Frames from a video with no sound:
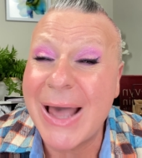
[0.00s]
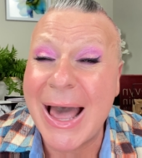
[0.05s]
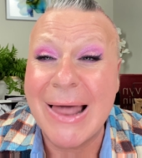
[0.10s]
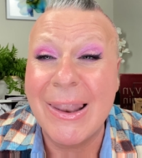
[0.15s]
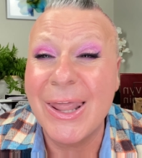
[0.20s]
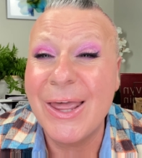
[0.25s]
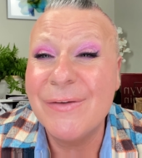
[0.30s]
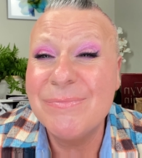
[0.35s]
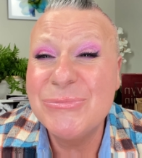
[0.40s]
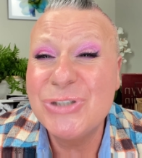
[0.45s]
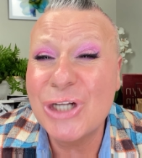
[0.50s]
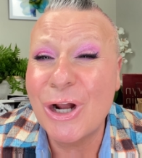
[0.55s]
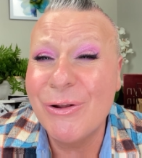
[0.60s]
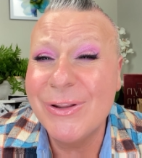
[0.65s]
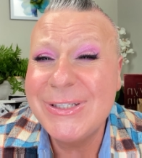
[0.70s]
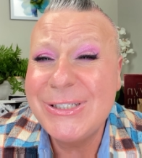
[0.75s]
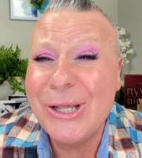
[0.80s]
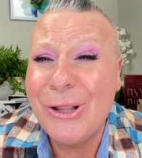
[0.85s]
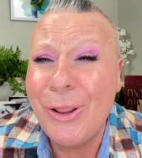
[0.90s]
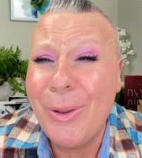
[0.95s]
I love
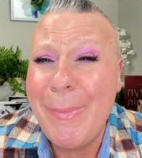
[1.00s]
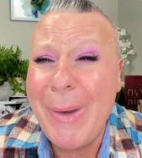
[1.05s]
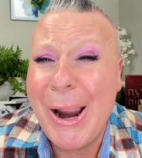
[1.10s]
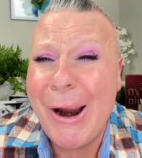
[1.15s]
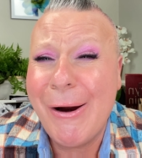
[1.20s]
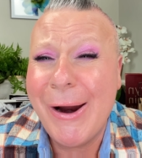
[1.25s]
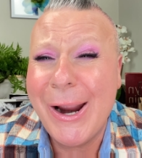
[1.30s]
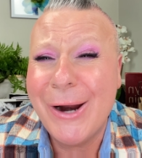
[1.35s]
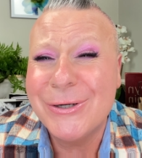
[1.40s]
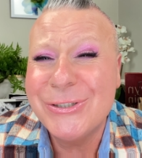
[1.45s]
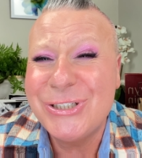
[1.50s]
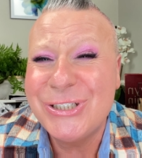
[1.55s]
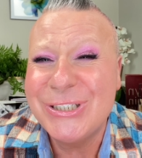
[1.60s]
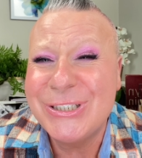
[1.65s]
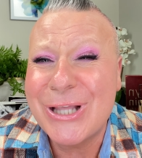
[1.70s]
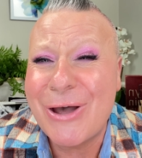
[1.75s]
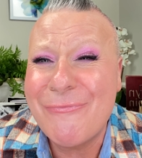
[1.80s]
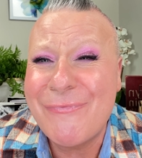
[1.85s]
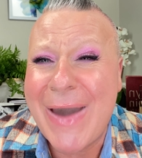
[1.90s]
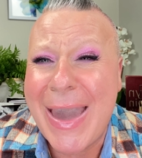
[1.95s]
Charlotte Tillaberrier.
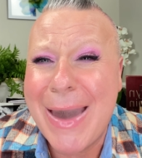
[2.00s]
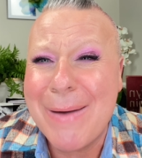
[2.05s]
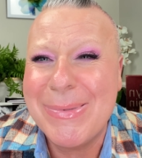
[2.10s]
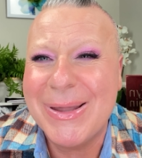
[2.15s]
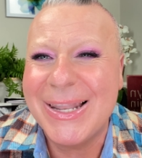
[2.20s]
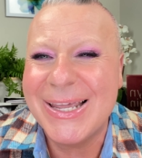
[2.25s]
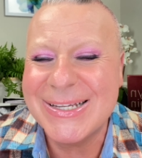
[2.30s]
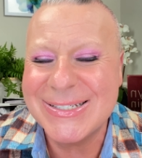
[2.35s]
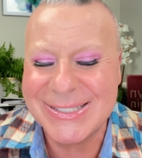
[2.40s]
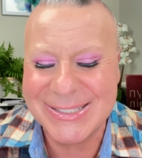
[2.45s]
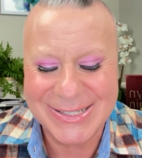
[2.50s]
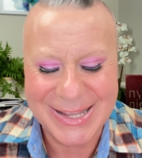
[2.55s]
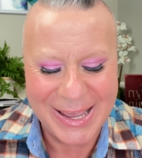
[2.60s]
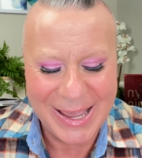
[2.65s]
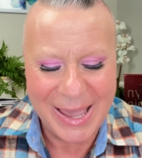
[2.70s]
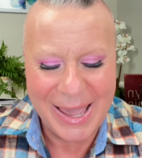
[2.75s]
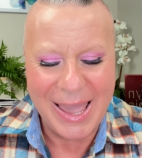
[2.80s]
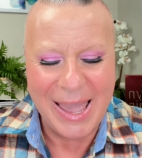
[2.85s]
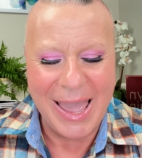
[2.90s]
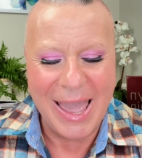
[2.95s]
She's so
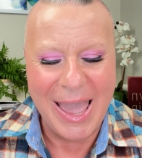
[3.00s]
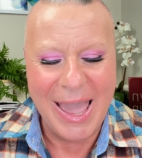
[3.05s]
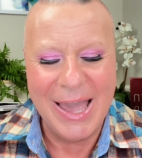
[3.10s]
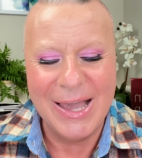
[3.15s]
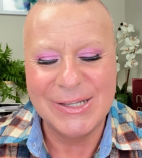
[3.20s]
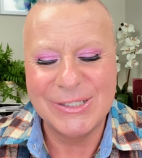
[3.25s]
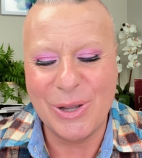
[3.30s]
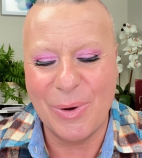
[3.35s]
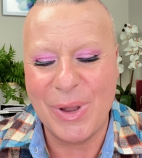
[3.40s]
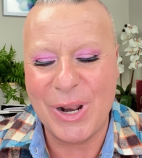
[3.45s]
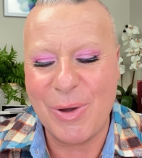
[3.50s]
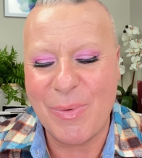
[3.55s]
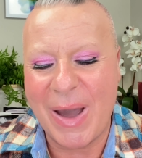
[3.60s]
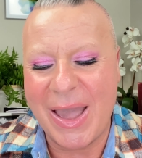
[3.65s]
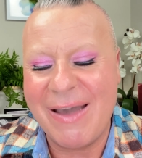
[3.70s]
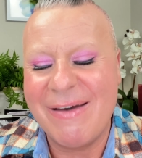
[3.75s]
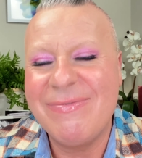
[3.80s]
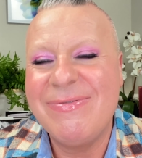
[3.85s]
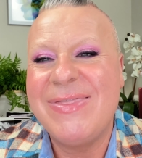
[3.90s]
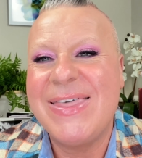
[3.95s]
fabulous. so
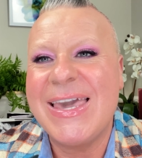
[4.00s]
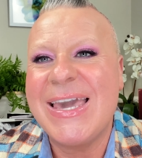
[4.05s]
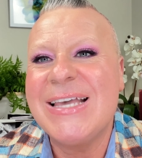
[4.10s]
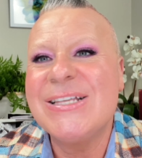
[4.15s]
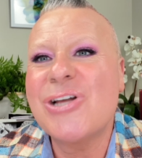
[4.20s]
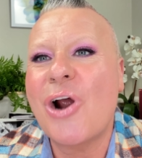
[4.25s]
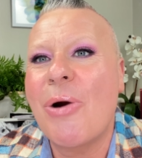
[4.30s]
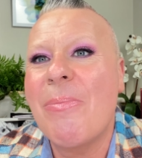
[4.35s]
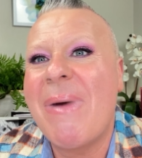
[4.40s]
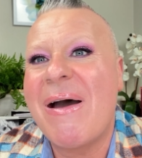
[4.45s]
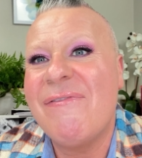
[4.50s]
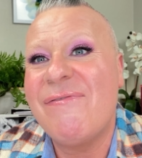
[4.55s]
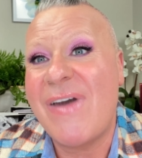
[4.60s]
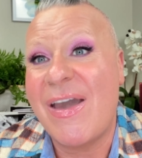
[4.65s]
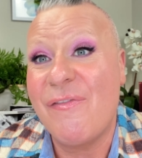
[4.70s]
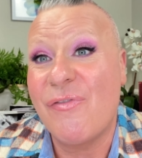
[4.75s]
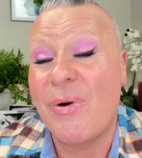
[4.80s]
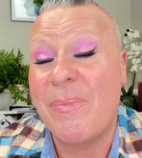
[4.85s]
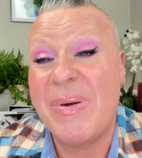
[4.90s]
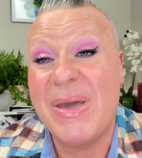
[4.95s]
anyway, these are my
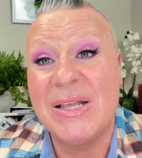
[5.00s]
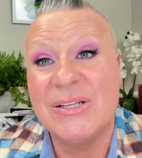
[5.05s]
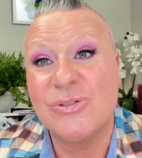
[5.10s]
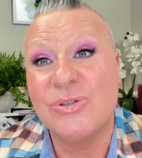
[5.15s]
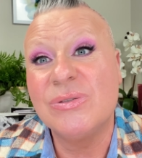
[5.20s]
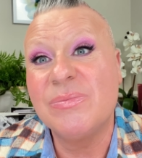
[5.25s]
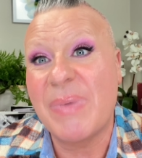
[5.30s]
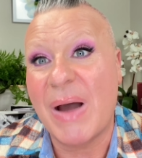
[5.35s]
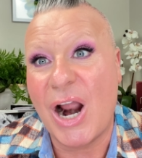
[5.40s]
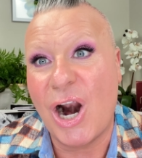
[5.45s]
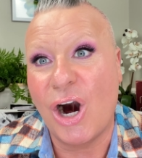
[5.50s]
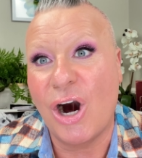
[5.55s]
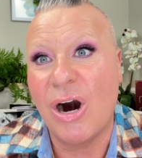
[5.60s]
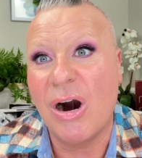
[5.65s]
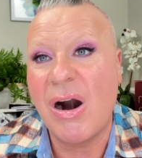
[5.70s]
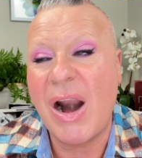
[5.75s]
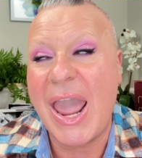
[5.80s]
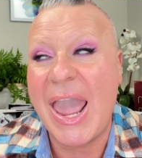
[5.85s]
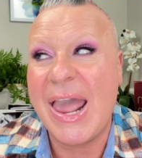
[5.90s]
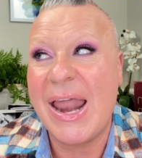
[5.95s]
favorite pencils by
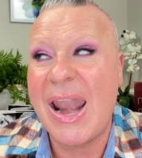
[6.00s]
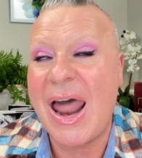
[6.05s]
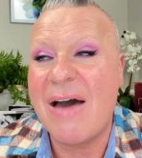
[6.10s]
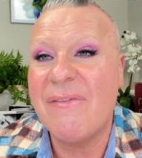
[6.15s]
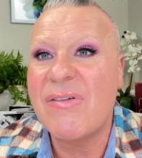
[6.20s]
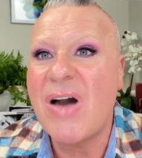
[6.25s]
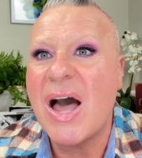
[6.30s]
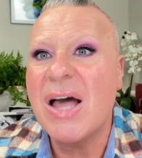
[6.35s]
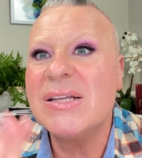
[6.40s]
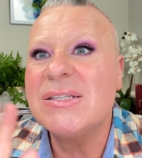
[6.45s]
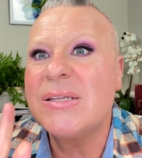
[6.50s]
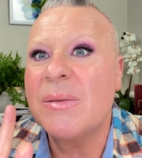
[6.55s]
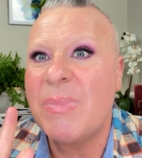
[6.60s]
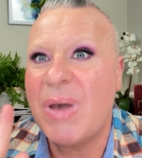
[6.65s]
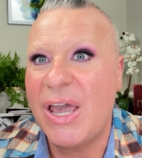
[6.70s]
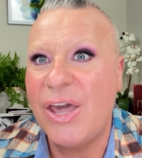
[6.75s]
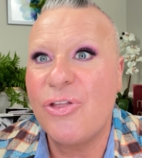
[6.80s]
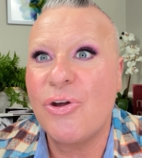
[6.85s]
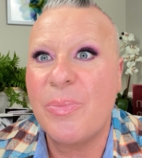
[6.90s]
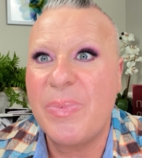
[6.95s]
her. And I've got some
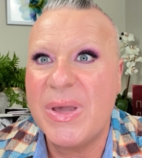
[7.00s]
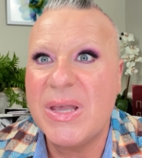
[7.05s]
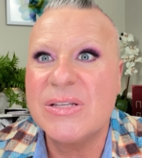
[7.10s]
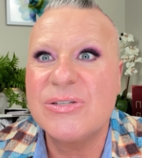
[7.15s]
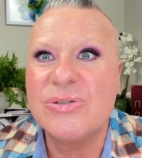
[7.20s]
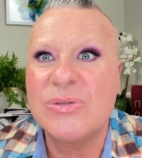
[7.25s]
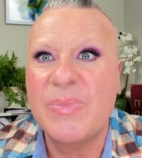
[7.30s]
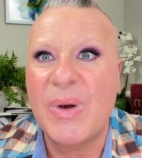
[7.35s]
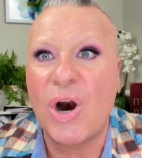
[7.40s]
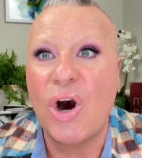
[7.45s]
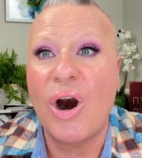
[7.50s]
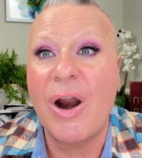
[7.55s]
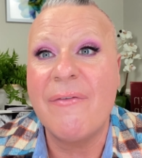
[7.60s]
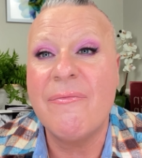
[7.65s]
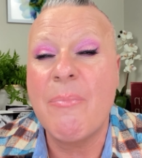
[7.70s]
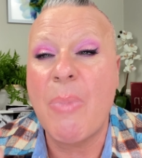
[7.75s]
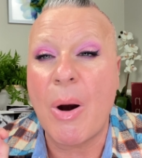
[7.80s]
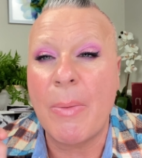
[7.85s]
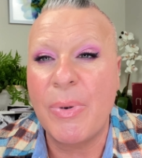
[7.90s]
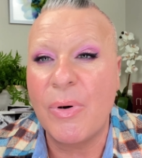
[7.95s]
other pencils by her,
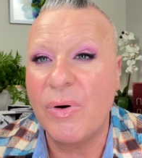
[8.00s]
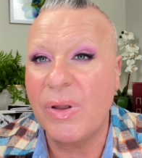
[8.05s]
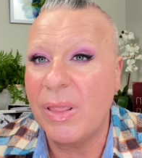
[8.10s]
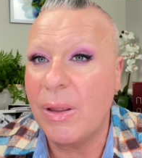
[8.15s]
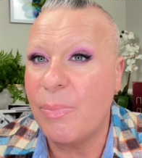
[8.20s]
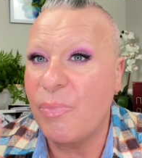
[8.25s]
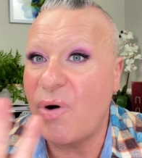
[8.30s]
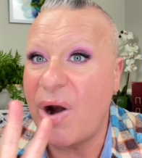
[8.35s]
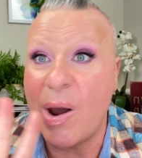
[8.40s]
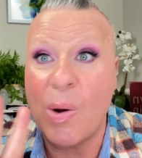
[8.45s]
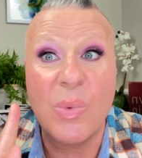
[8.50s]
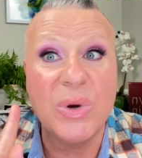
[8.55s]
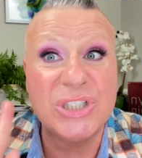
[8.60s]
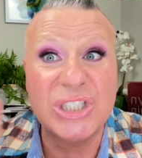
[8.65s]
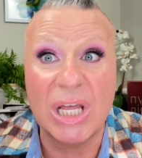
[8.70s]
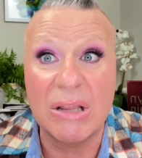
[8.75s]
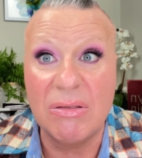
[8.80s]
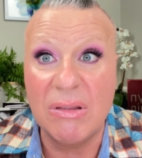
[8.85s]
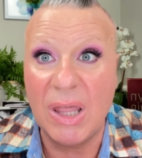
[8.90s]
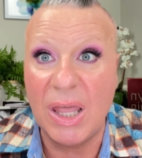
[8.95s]
Barbarella Brown,
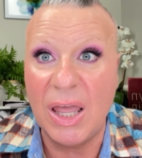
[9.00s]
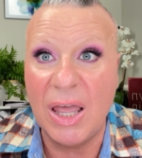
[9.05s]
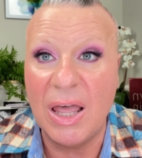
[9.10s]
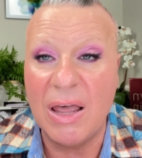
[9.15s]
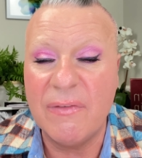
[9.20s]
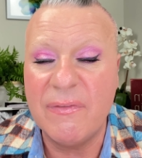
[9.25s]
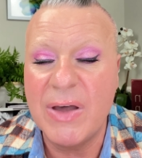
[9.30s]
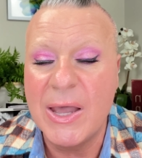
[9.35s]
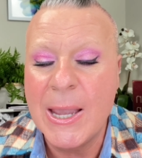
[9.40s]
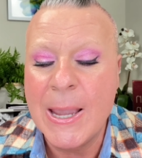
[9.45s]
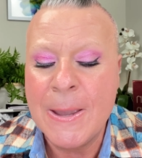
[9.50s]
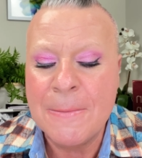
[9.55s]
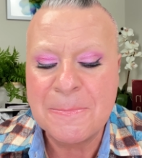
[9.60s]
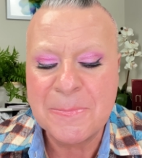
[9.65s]
which I love.